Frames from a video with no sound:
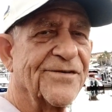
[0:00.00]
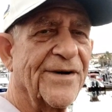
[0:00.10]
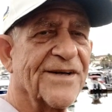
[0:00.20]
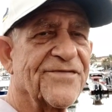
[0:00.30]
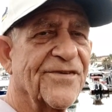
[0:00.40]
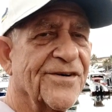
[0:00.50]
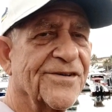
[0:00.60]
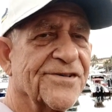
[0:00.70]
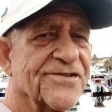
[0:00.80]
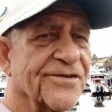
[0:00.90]

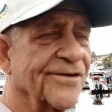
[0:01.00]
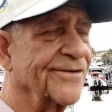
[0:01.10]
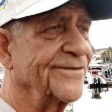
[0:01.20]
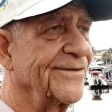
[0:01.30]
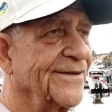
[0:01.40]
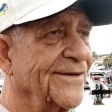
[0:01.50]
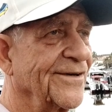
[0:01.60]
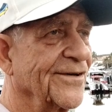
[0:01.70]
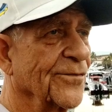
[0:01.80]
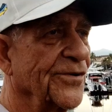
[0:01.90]
transfers, or
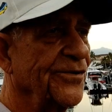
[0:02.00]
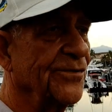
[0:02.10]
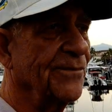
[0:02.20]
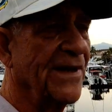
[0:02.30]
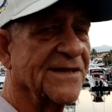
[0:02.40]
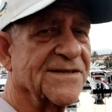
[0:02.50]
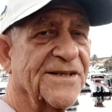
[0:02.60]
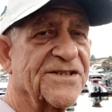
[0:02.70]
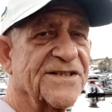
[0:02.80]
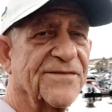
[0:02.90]
we're doing box lunches.